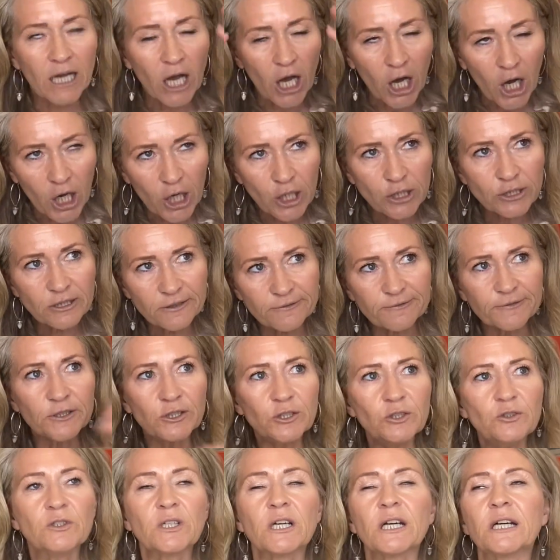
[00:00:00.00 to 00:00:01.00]
harder for
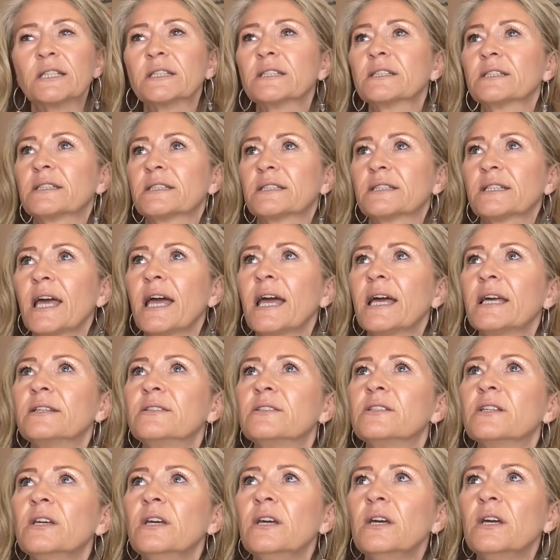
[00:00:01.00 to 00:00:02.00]
you to
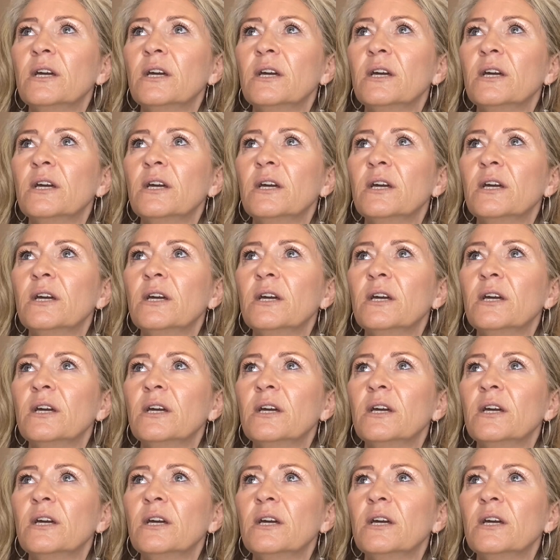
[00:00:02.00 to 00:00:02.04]
understand